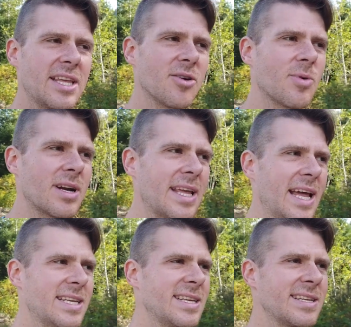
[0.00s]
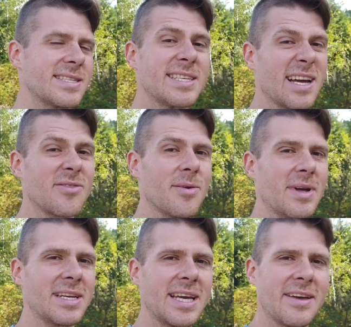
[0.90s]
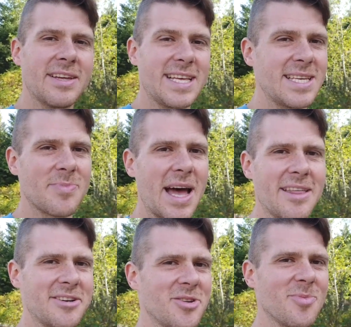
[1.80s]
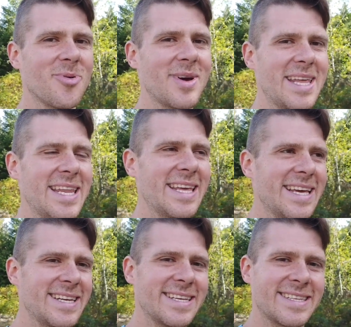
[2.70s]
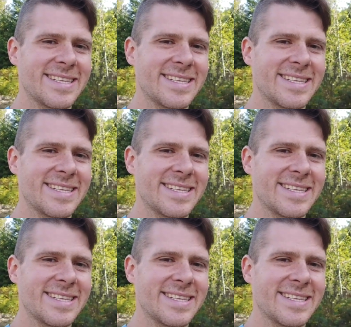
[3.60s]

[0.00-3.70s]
You don't want to get sick from it. It tastes bad, there's no point eating it.